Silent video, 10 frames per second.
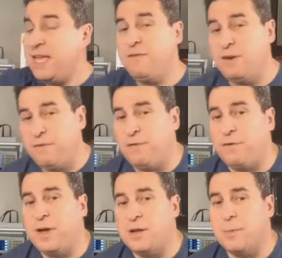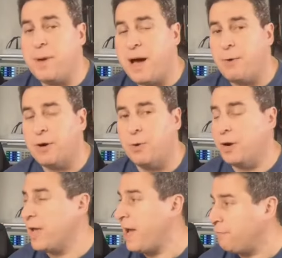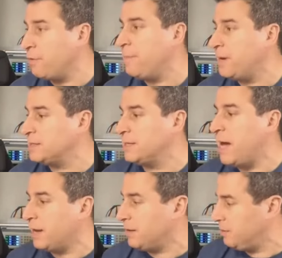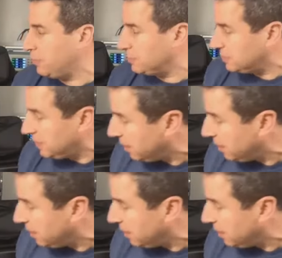even if you forget your power cord, everybody's got those